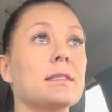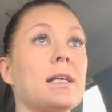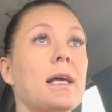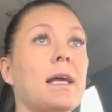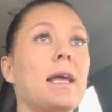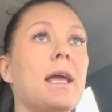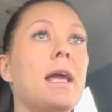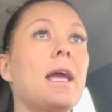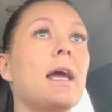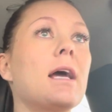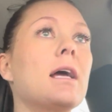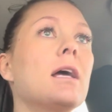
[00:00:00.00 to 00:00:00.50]
I
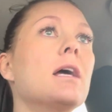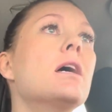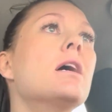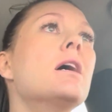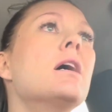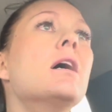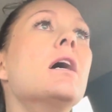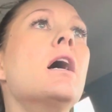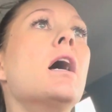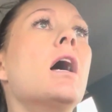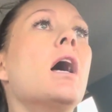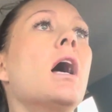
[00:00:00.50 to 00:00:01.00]
can't,
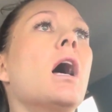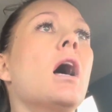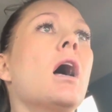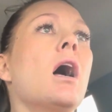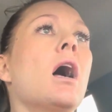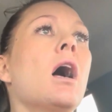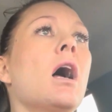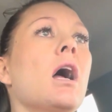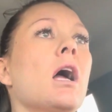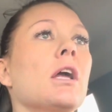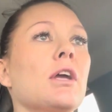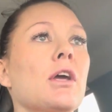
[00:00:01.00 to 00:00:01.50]

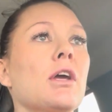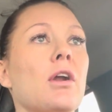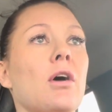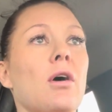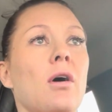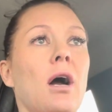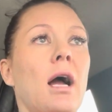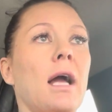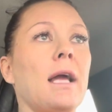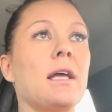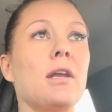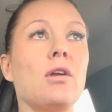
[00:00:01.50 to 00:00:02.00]

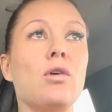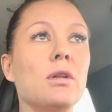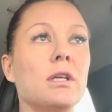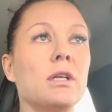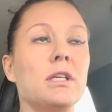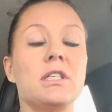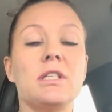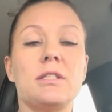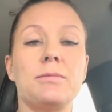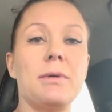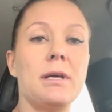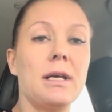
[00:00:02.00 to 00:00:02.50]
I can only
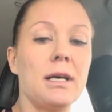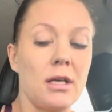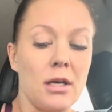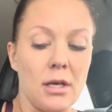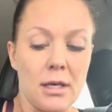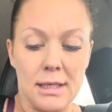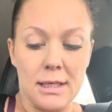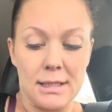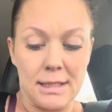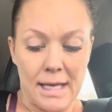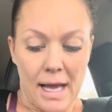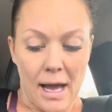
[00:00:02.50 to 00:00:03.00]
just be a good
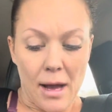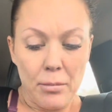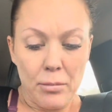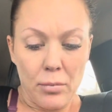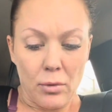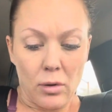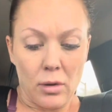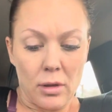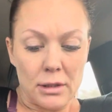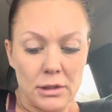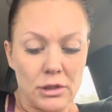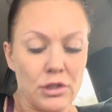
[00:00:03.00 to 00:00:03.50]

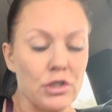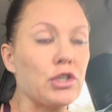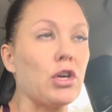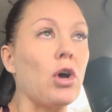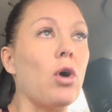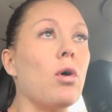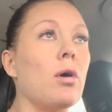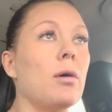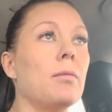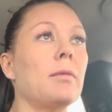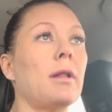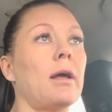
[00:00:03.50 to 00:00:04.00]
example and
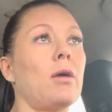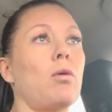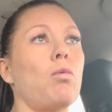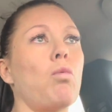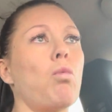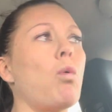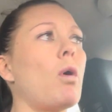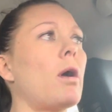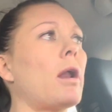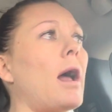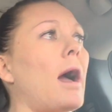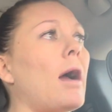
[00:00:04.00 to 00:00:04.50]
show them
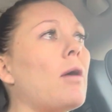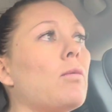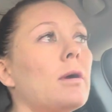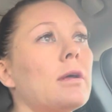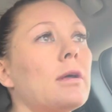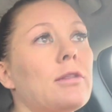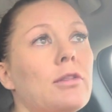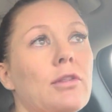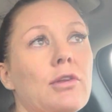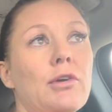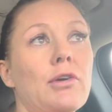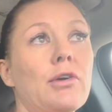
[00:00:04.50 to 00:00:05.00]
what I
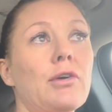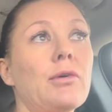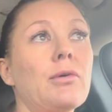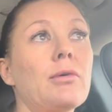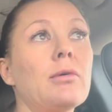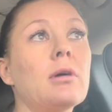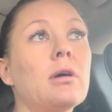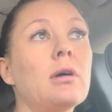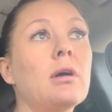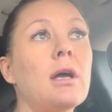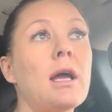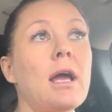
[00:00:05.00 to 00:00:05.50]
went
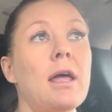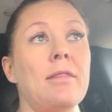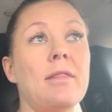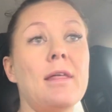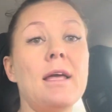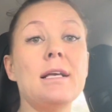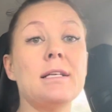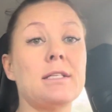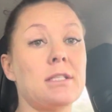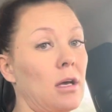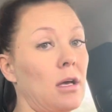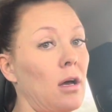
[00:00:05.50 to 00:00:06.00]
through, and
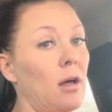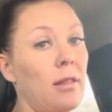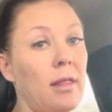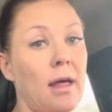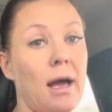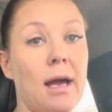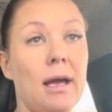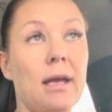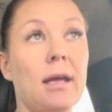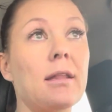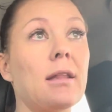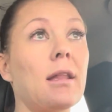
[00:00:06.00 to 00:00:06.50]
they saw
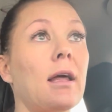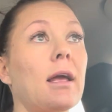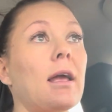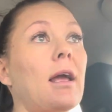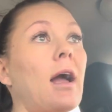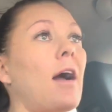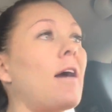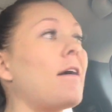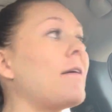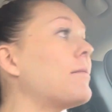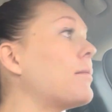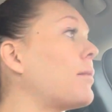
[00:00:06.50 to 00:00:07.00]
that, and
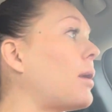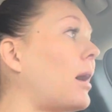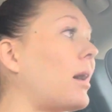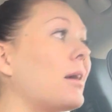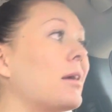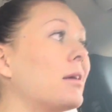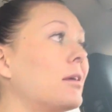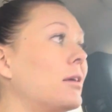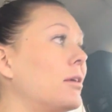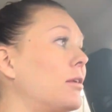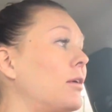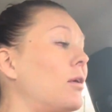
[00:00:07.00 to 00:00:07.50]
I
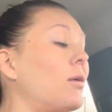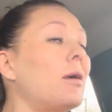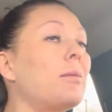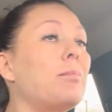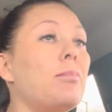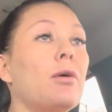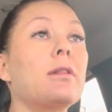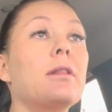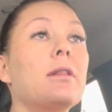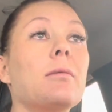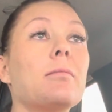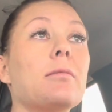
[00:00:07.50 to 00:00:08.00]

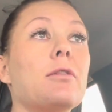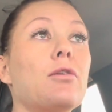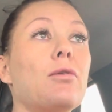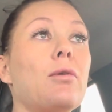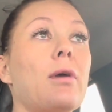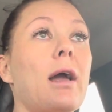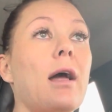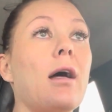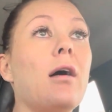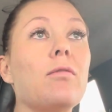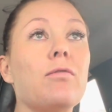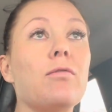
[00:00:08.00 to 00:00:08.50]
put them through
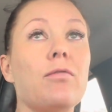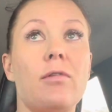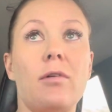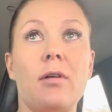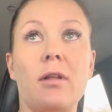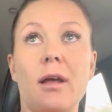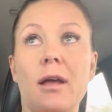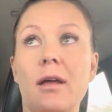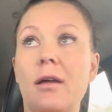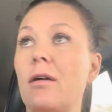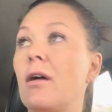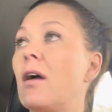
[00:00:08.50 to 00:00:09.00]
hell for
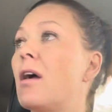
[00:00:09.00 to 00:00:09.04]
the